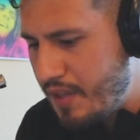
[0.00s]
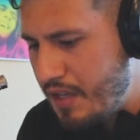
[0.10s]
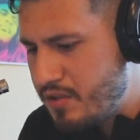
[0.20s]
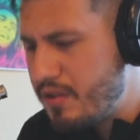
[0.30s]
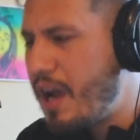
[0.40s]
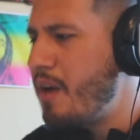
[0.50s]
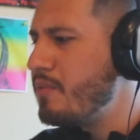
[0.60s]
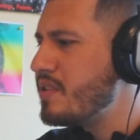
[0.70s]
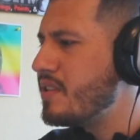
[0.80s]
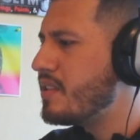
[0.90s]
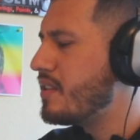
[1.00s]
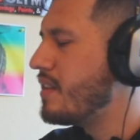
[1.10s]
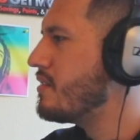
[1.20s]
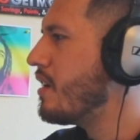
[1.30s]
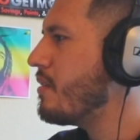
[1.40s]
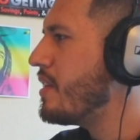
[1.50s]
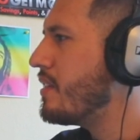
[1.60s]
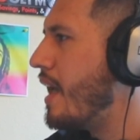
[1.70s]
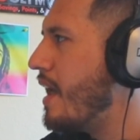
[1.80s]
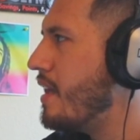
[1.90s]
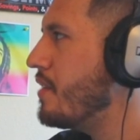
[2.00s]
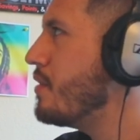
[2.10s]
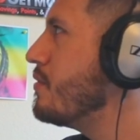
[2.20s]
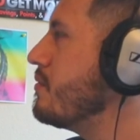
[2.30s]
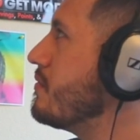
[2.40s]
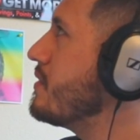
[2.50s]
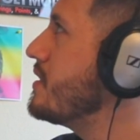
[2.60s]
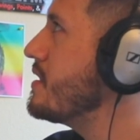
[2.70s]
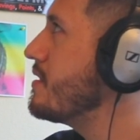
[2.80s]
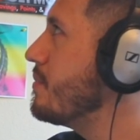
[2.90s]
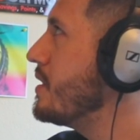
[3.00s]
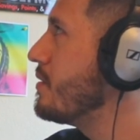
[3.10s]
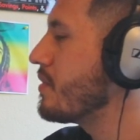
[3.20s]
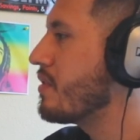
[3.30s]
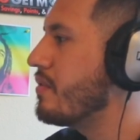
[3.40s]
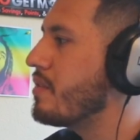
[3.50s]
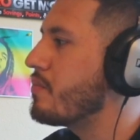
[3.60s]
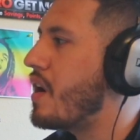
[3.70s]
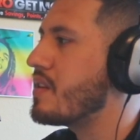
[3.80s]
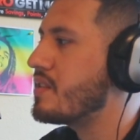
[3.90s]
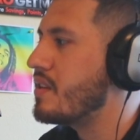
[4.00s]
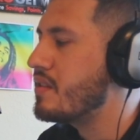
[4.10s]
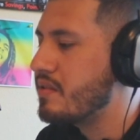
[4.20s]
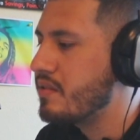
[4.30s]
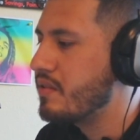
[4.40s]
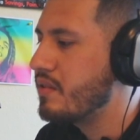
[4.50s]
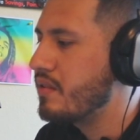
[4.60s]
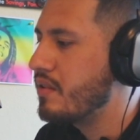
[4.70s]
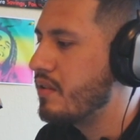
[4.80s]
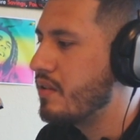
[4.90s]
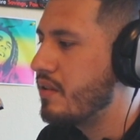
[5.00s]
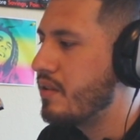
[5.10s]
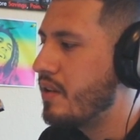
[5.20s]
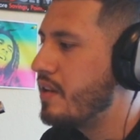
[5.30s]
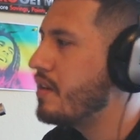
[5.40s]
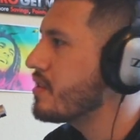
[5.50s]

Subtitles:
So how was talk about the AAU system and the recruiting process and your